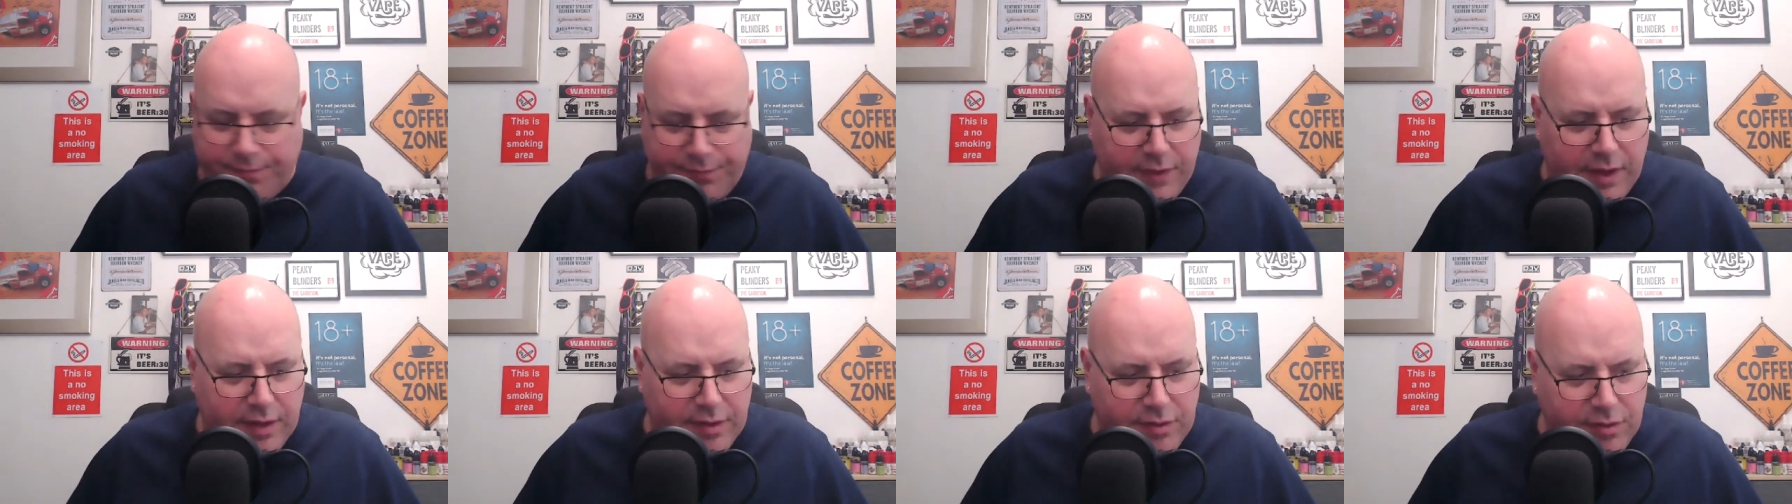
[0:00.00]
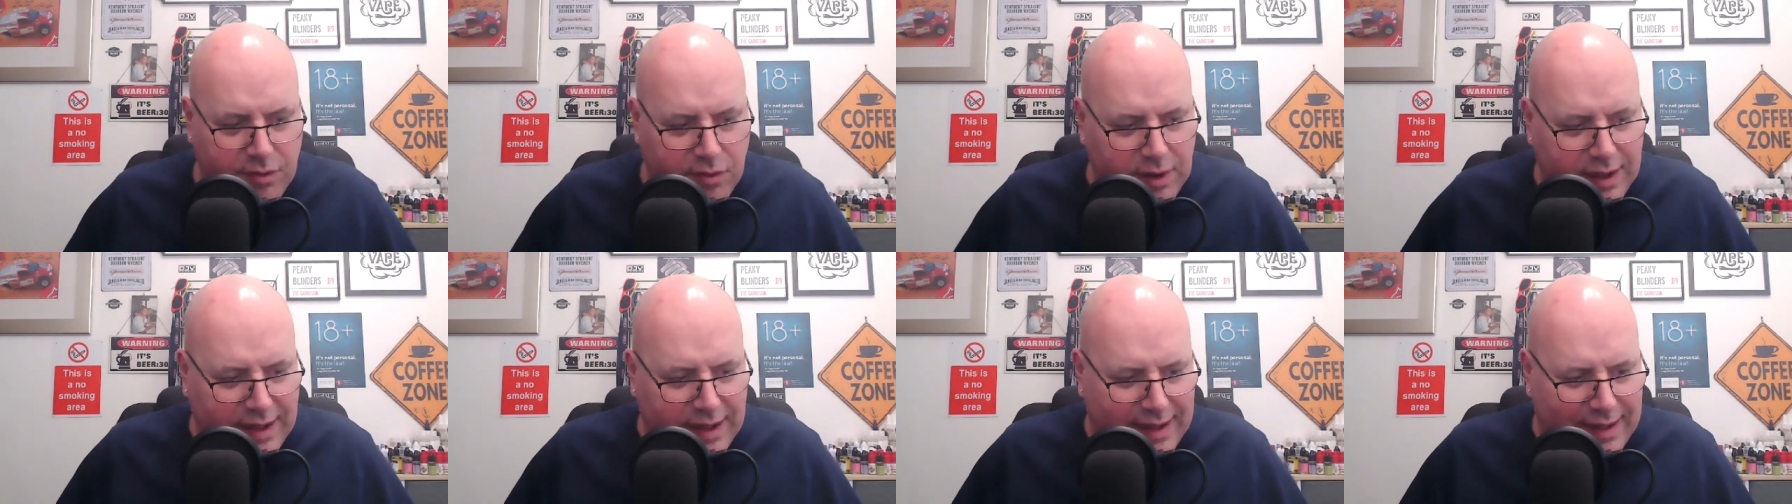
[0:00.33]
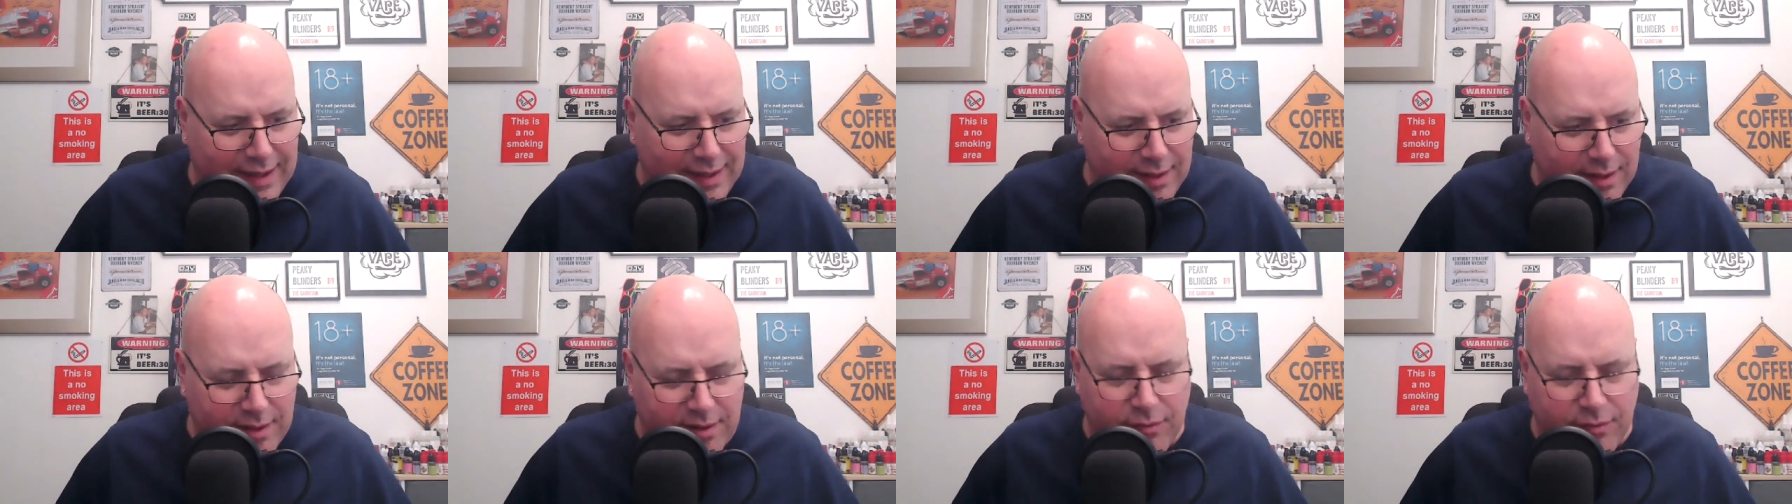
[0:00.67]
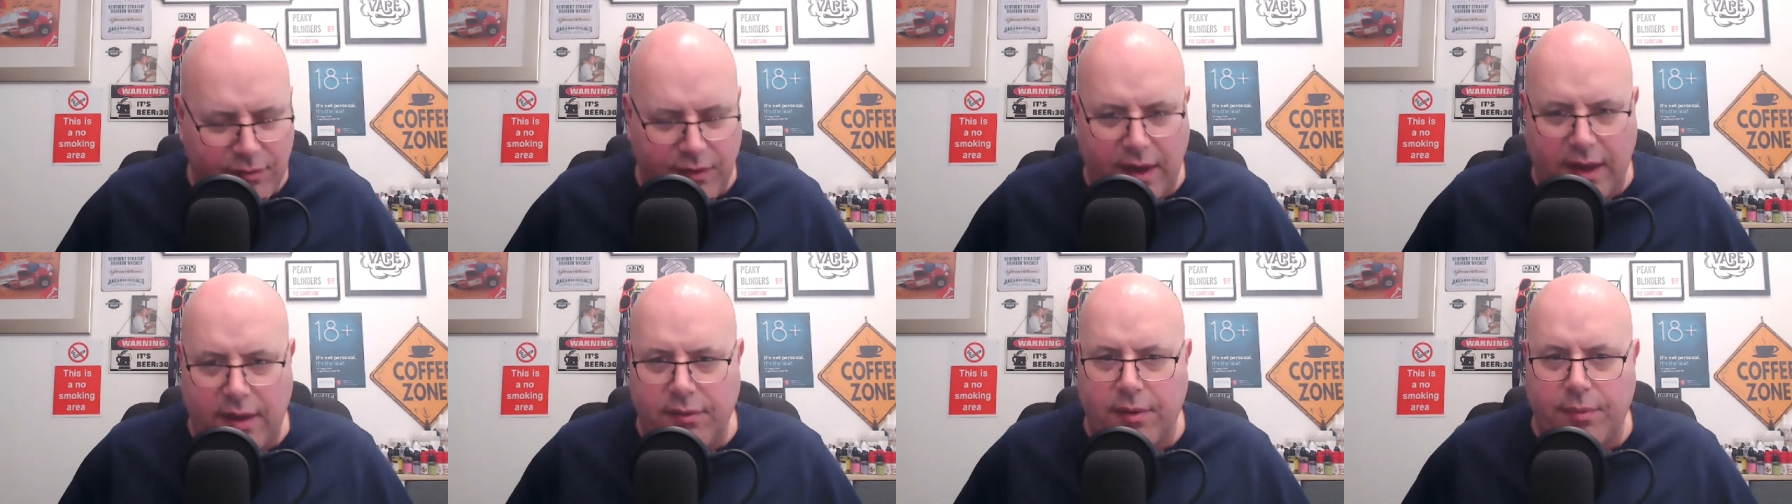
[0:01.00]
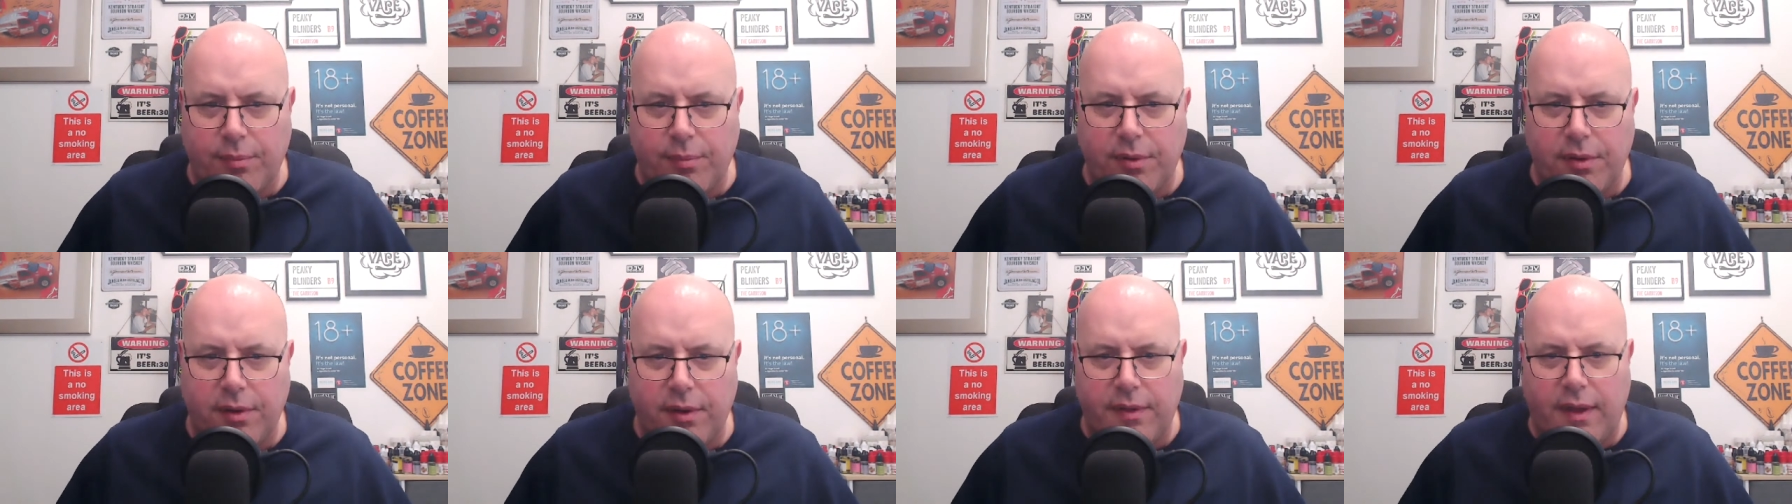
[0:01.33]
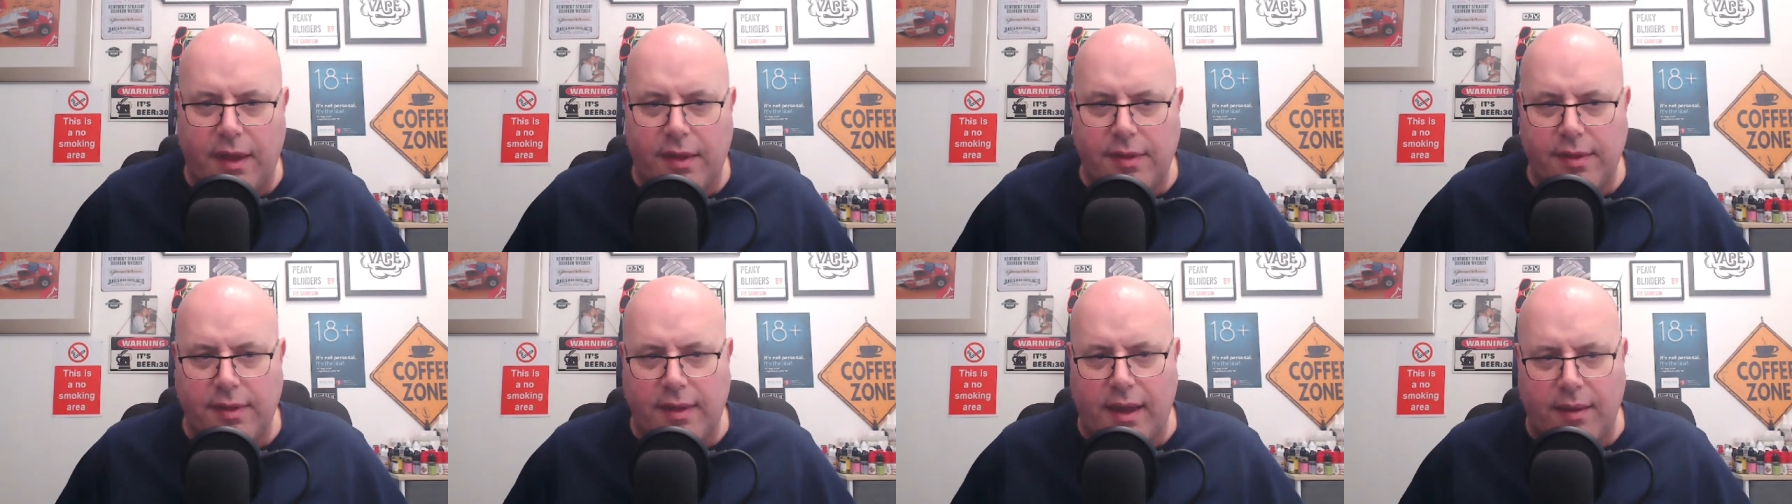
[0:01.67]
That's all it is, it's a £5. But at
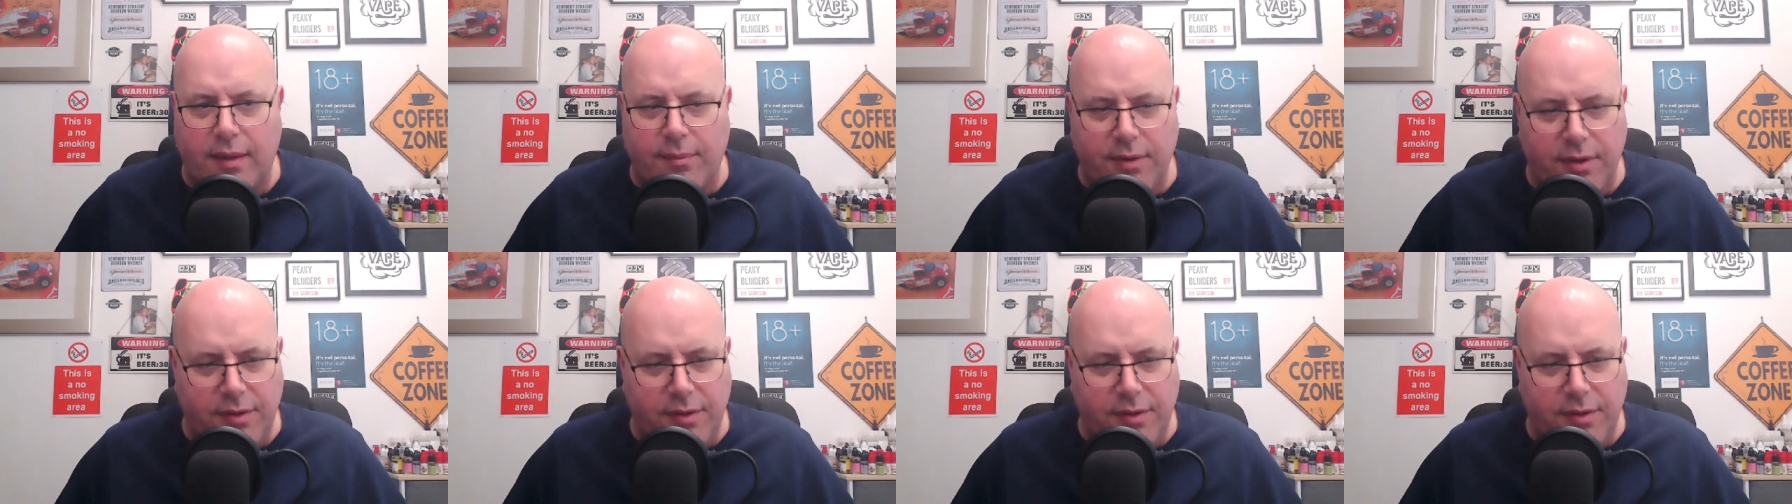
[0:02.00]
that time,